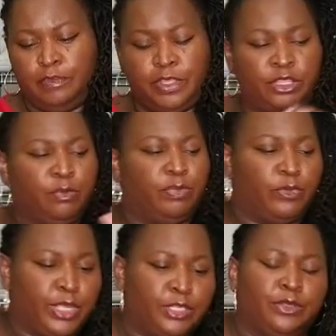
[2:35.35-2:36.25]
oven, the
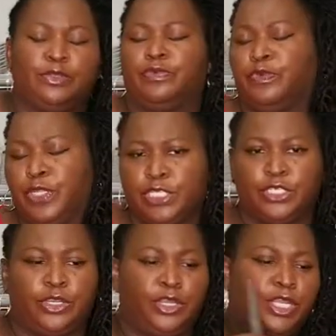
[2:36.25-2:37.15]
broiler, the
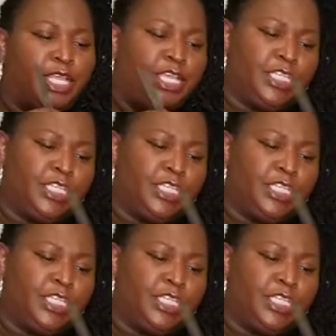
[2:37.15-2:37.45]
freezer.